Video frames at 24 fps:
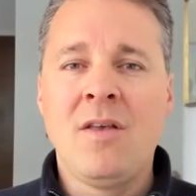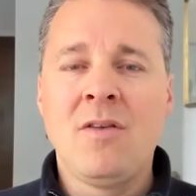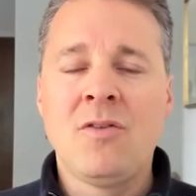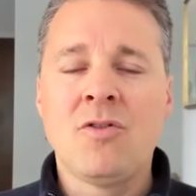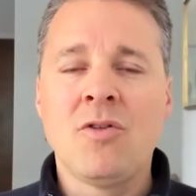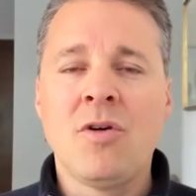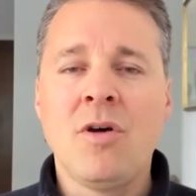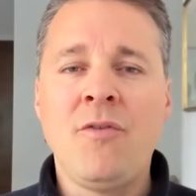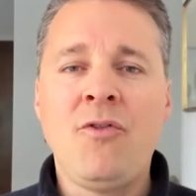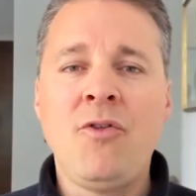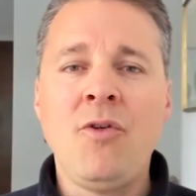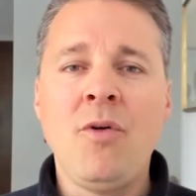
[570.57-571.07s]

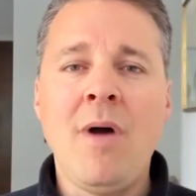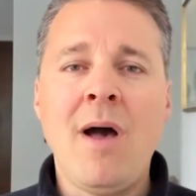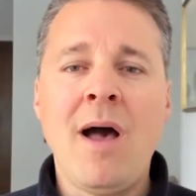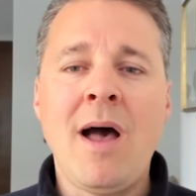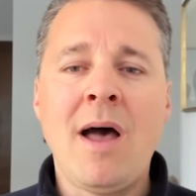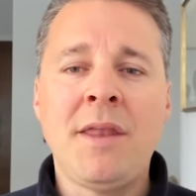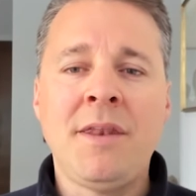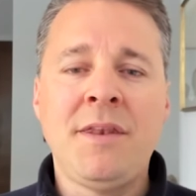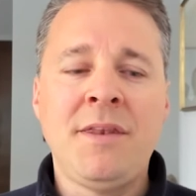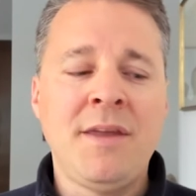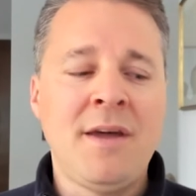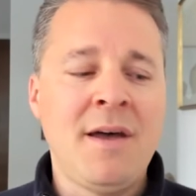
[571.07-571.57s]
So if you
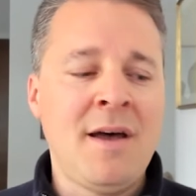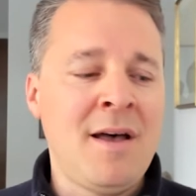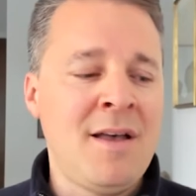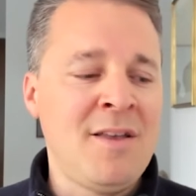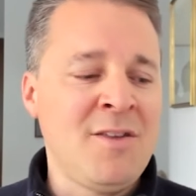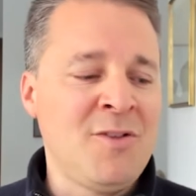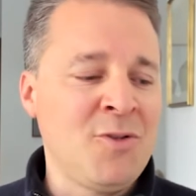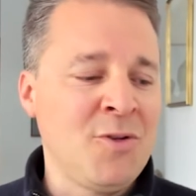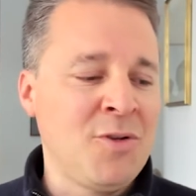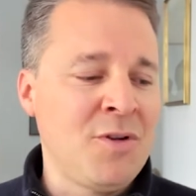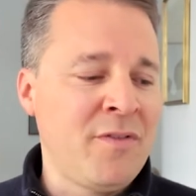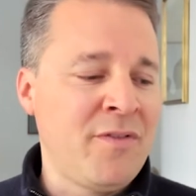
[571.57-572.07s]
had uh,
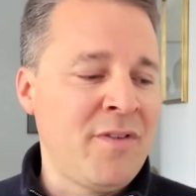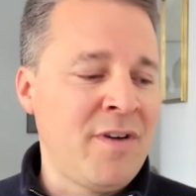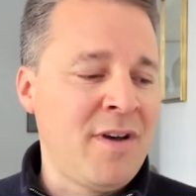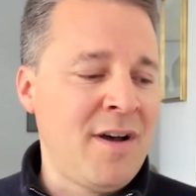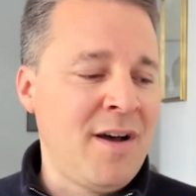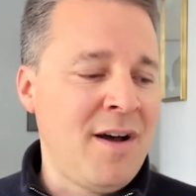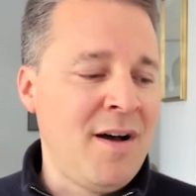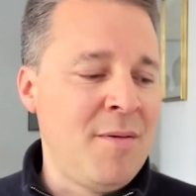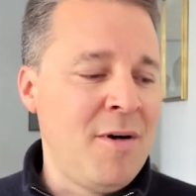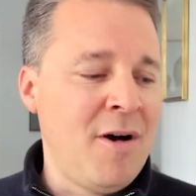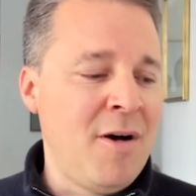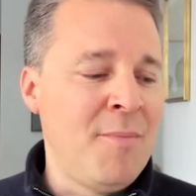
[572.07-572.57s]
sort of
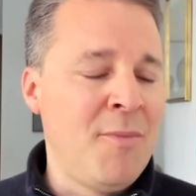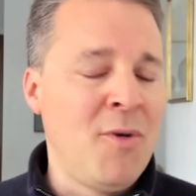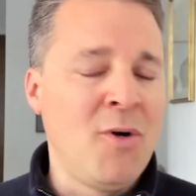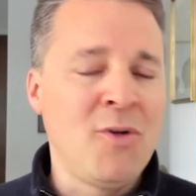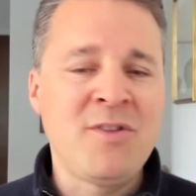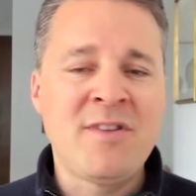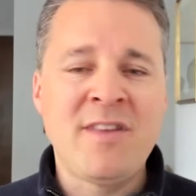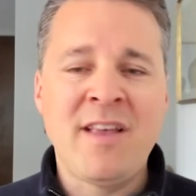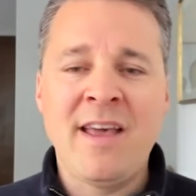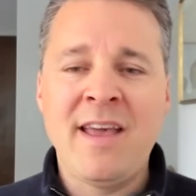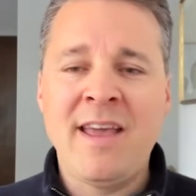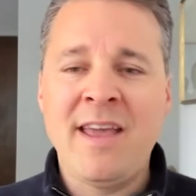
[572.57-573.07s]
a, a
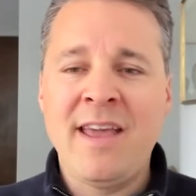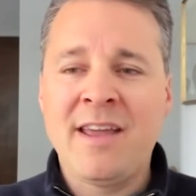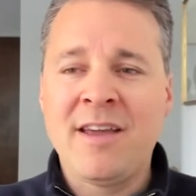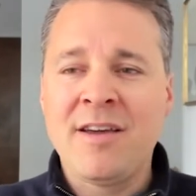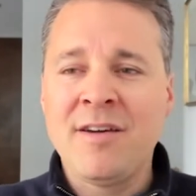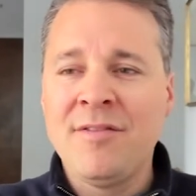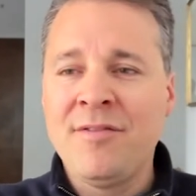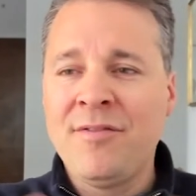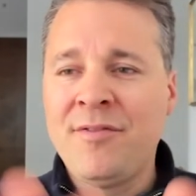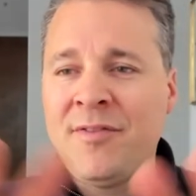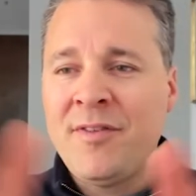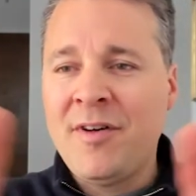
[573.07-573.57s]
mosaic
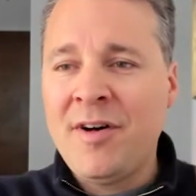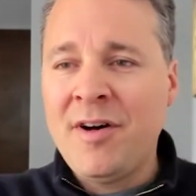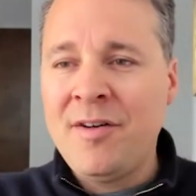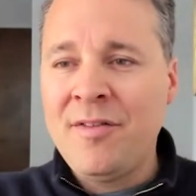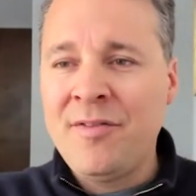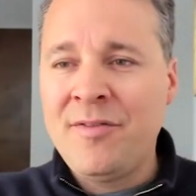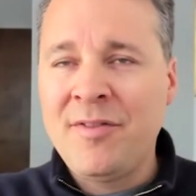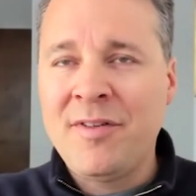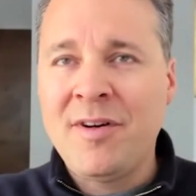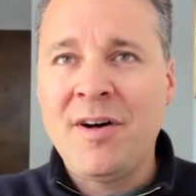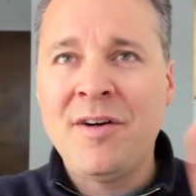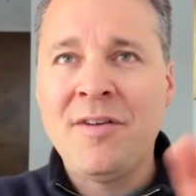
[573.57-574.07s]
of, of,